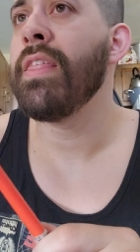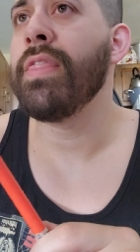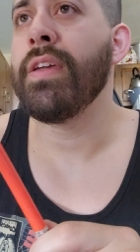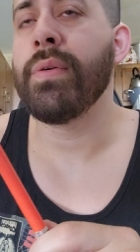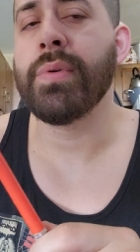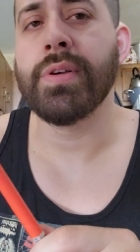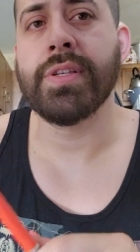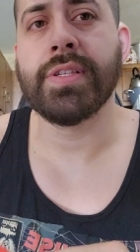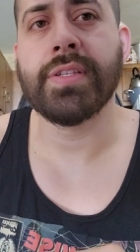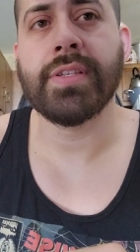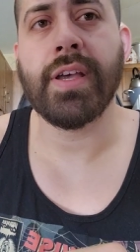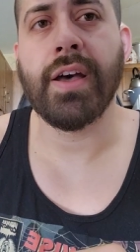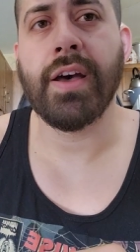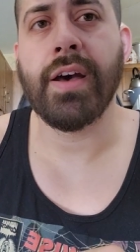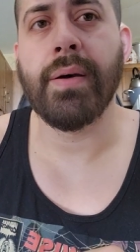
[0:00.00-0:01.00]
There was
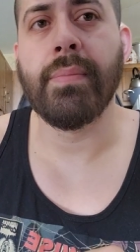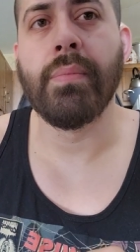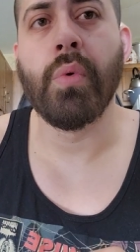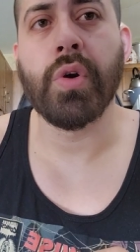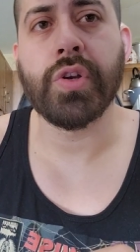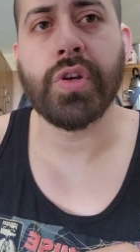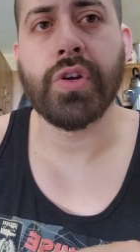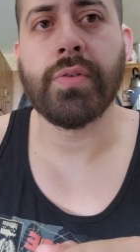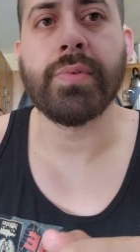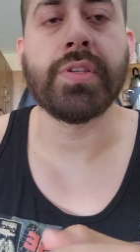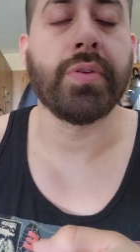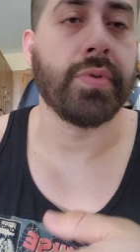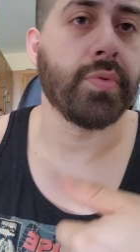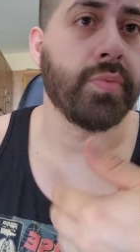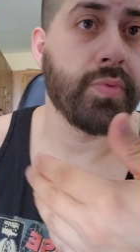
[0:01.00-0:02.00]
uh, more tournaments.
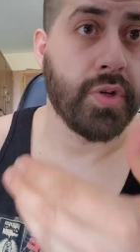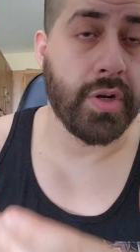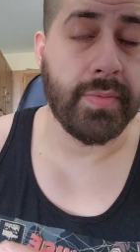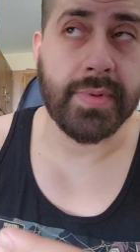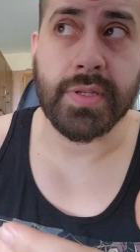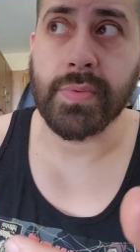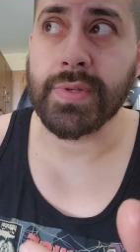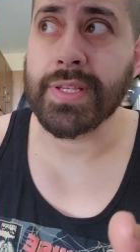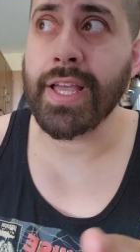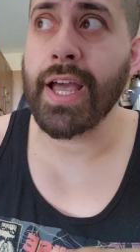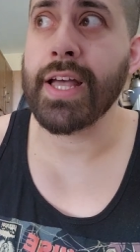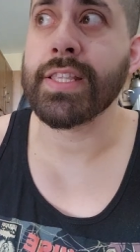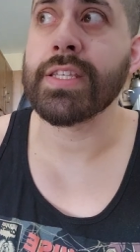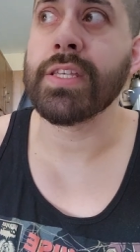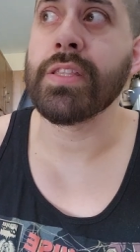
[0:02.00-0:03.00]
There was tournaments in
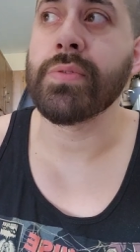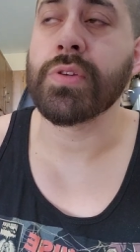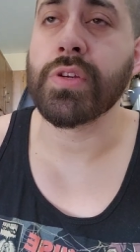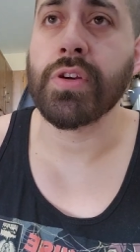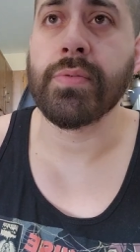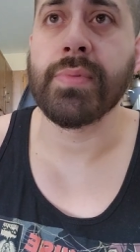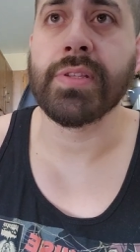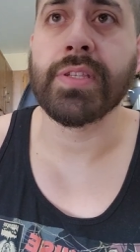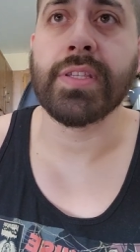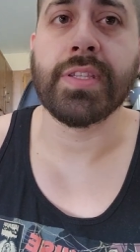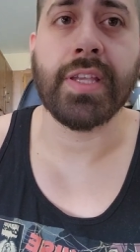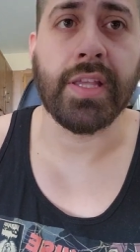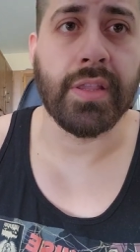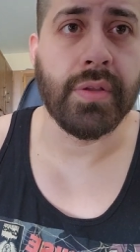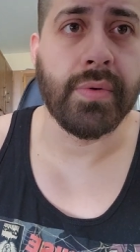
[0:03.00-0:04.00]
Wisconsin. There was tournaments in
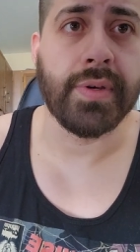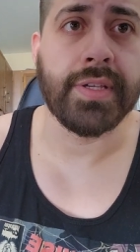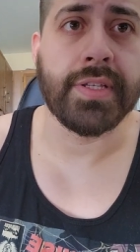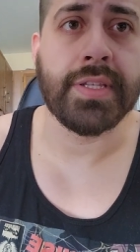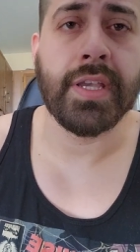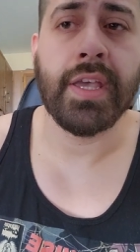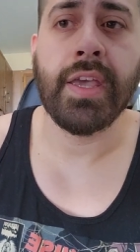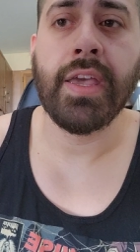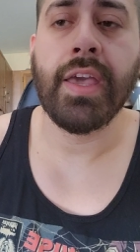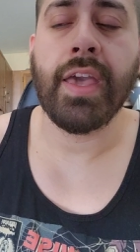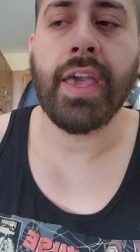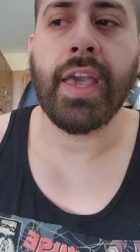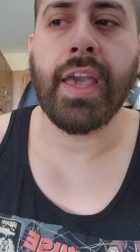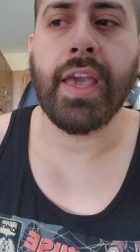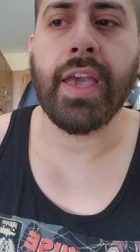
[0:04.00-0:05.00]
St. Louis,
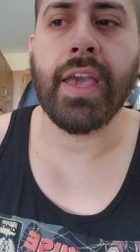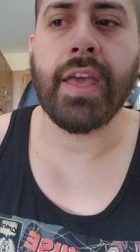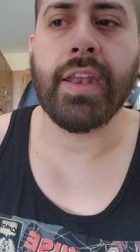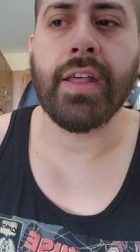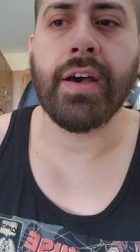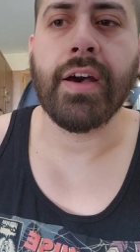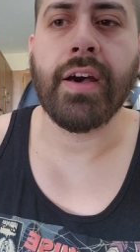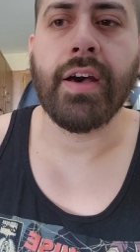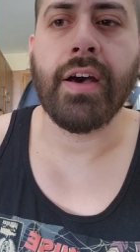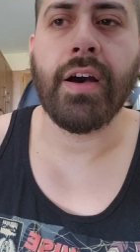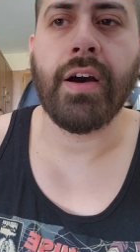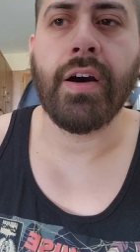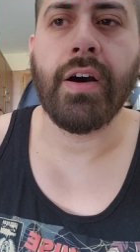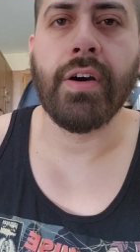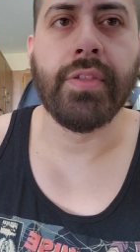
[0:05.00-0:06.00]
and uh,
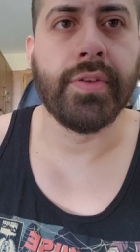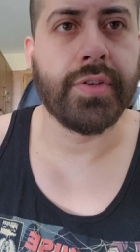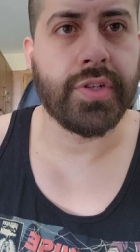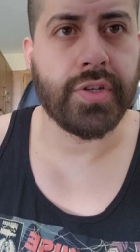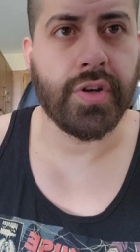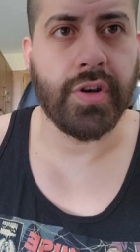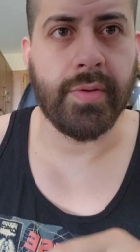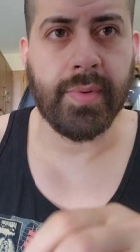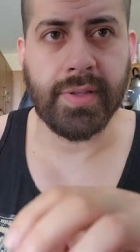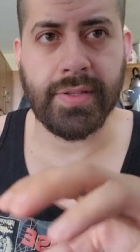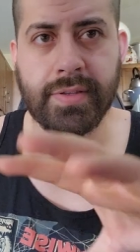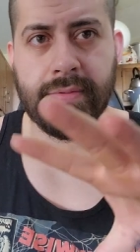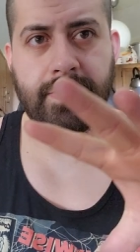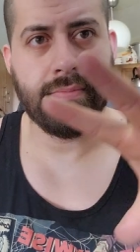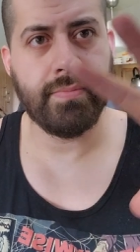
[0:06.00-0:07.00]
all those
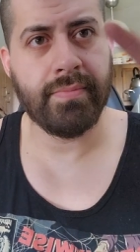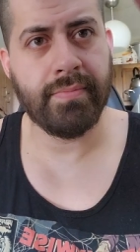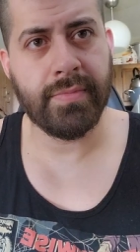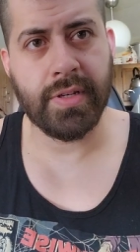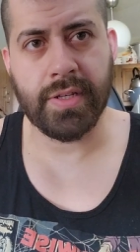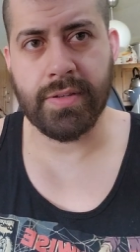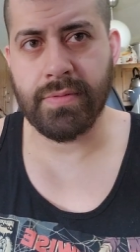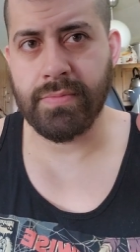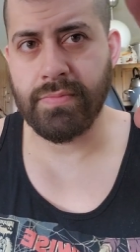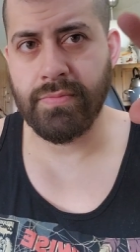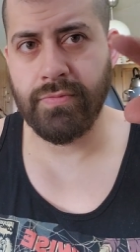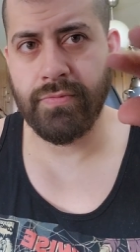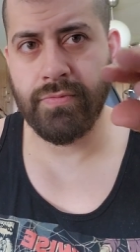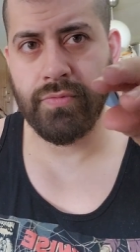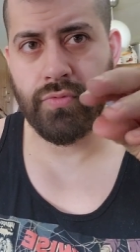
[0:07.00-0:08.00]
tournaments just
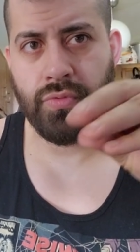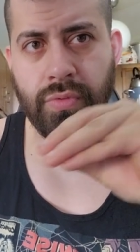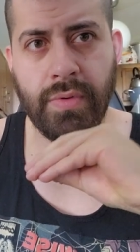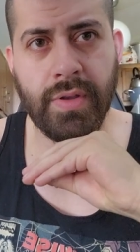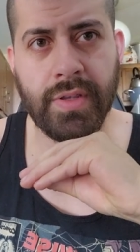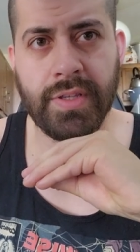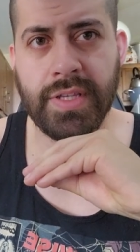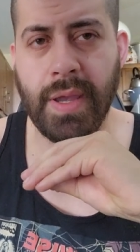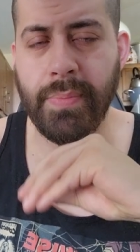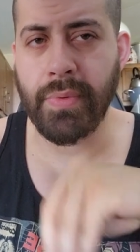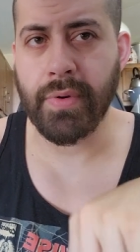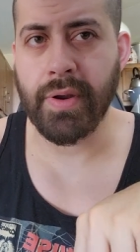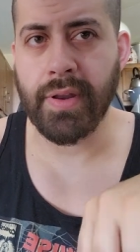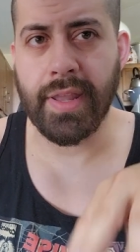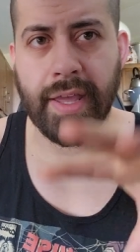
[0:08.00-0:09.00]

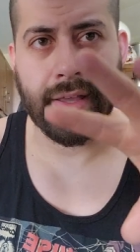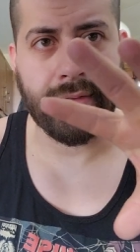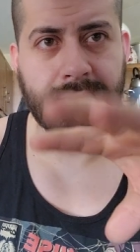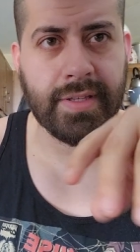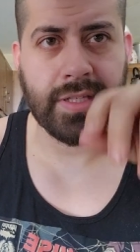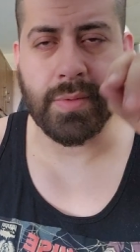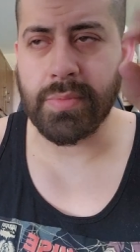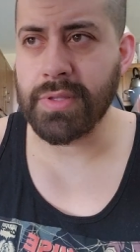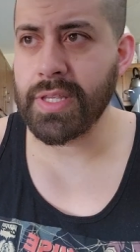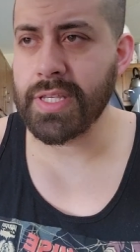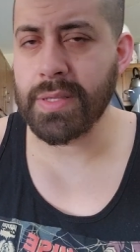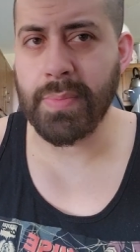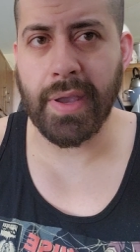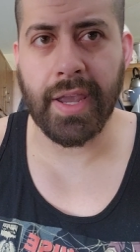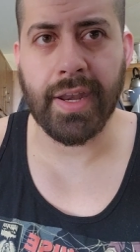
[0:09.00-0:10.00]
separate, like
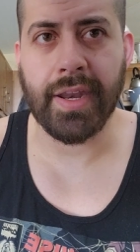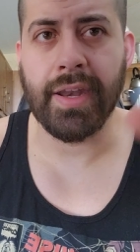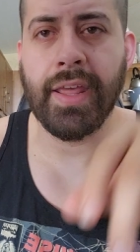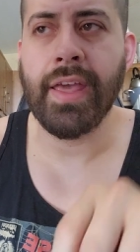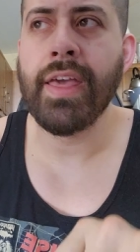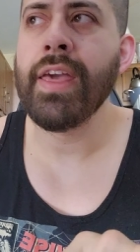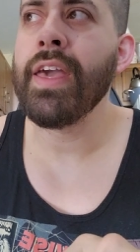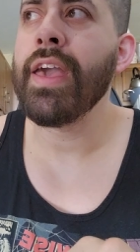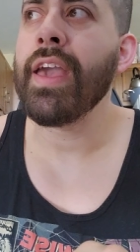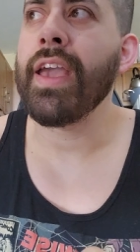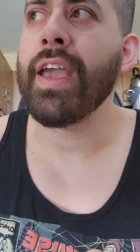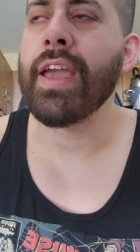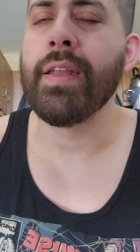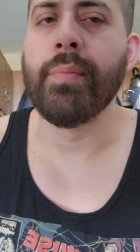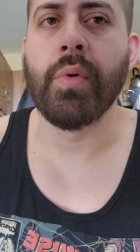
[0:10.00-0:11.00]
dissipated
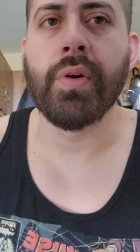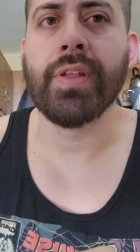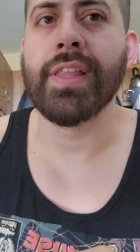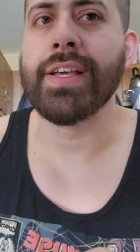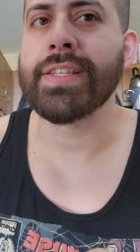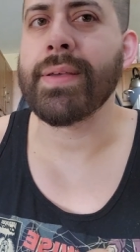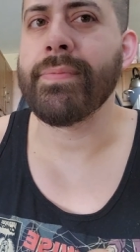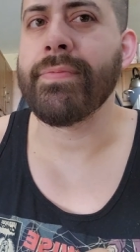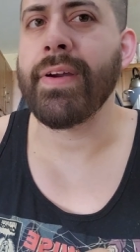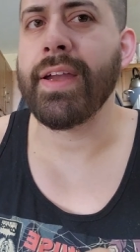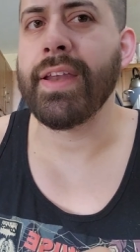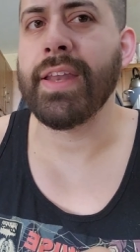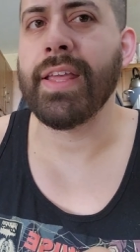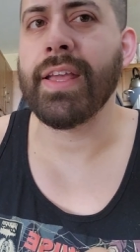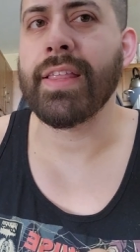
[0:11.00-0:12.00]
and more or less I'm
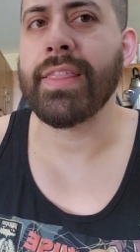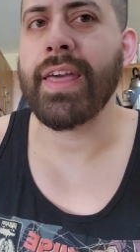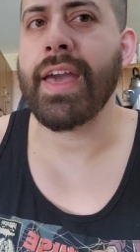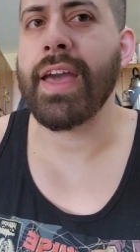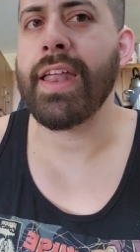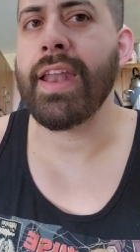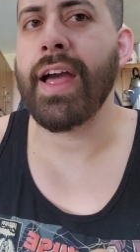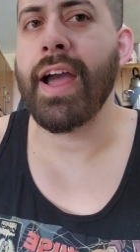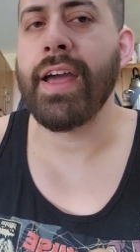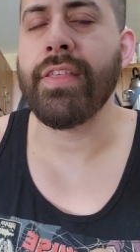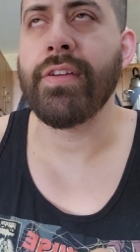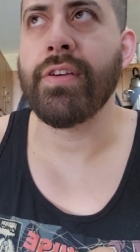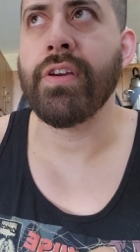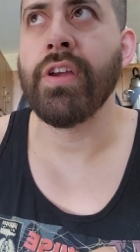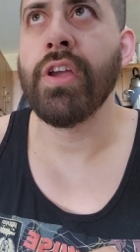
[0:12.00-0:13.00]
finding that
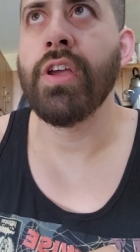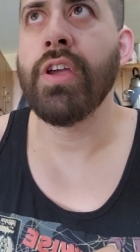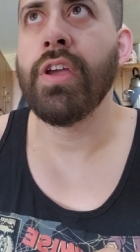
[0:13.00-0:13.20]
either